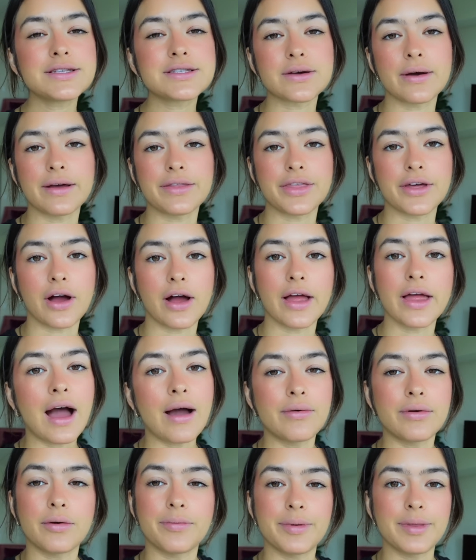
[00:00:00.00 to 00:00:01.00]
So I thought I
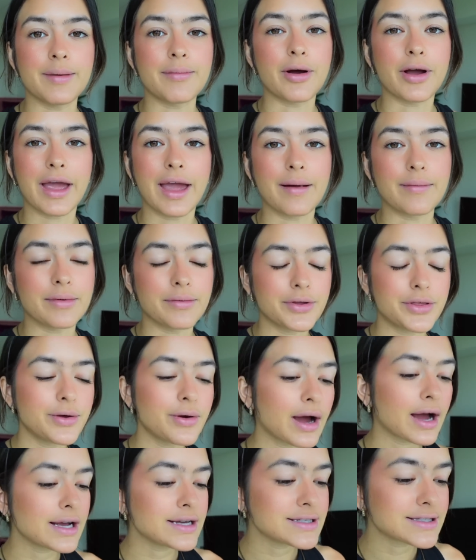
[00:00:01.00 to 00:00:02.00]
would open them on camera with you
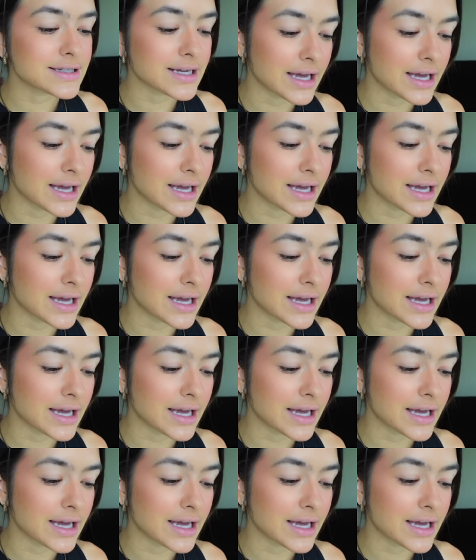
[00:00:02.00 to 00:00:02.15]
guys